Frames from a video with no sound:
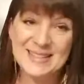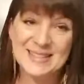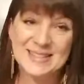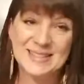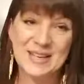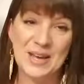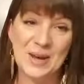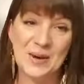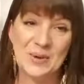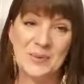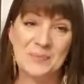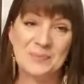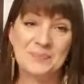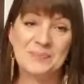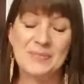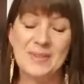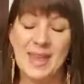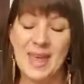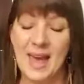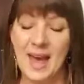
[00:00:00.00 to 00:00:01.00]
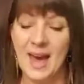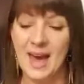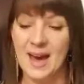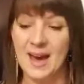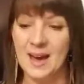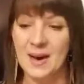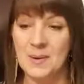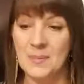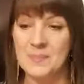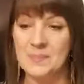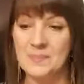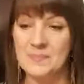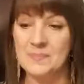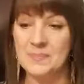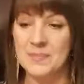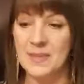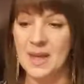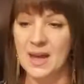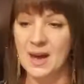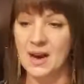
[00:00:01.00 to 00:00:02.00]
So um,
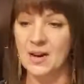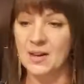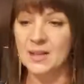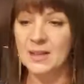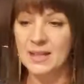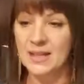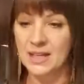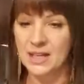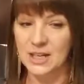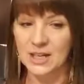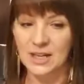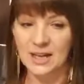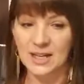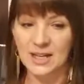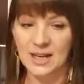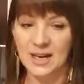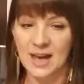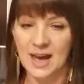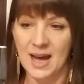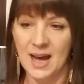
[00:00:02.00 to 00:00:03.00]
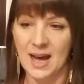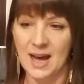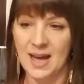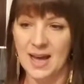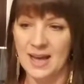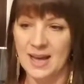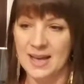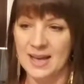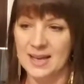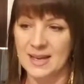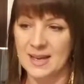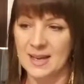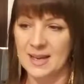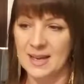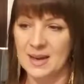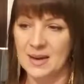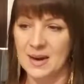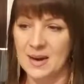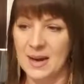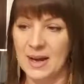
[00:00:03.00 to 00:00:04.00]
earlier I
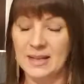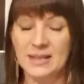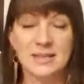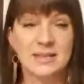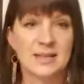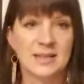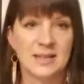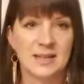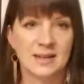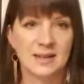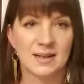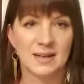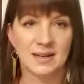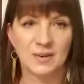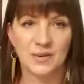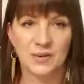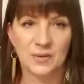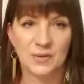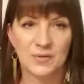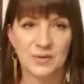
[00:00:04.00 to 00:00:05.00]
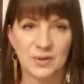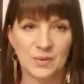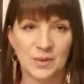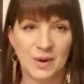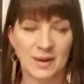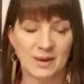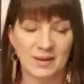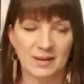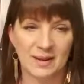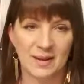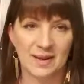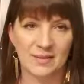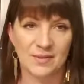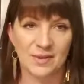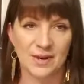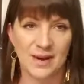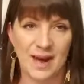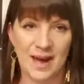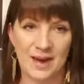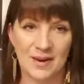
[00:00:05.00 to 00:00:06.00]
had tea, and I don't know if you all
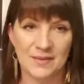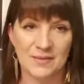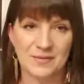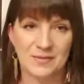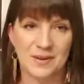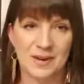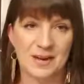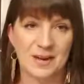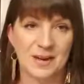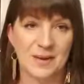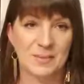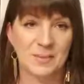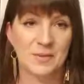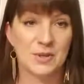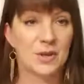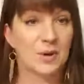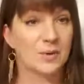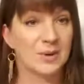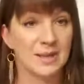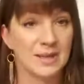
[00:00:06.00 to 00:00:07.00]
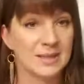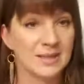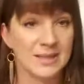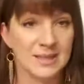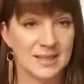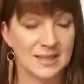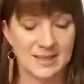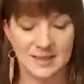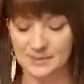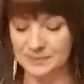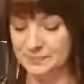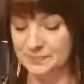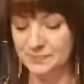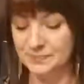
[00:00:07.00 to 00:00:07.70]
ever have um, yogi tea.